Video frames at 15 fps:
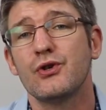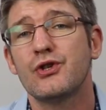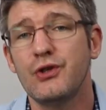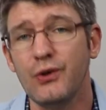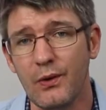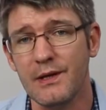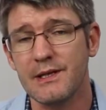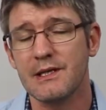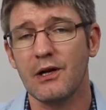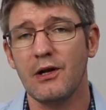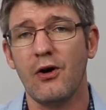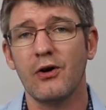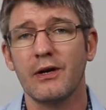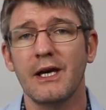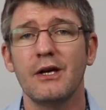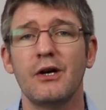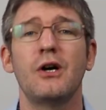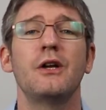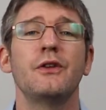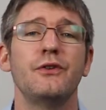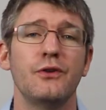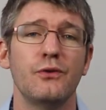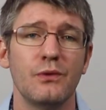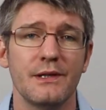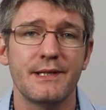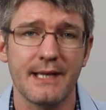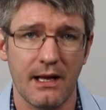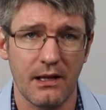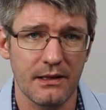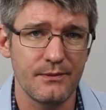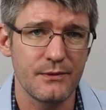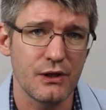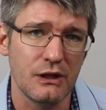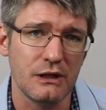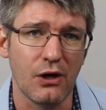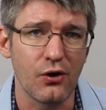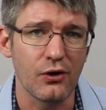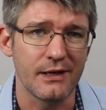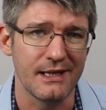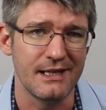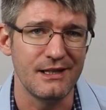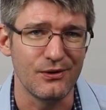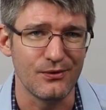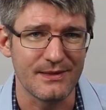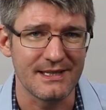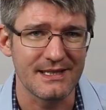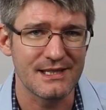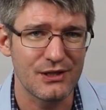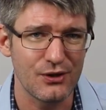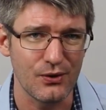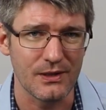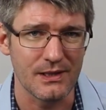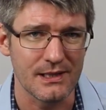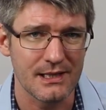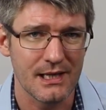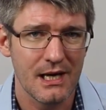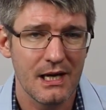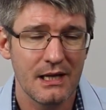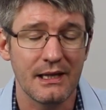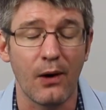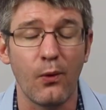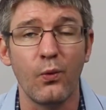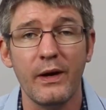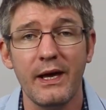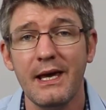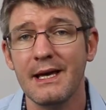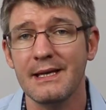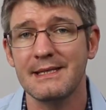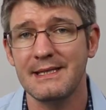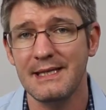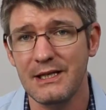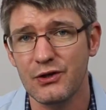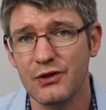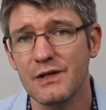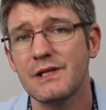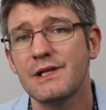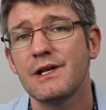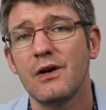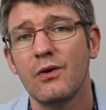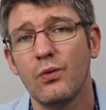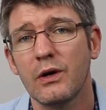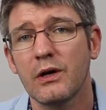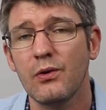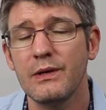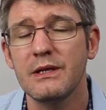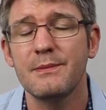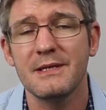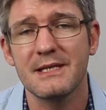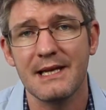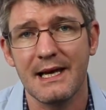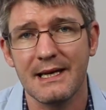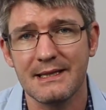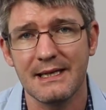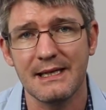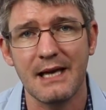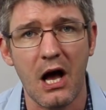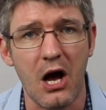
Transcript: your students are logging on, you will tell them to log in using student. Now, we as teachers, we're going to be selecting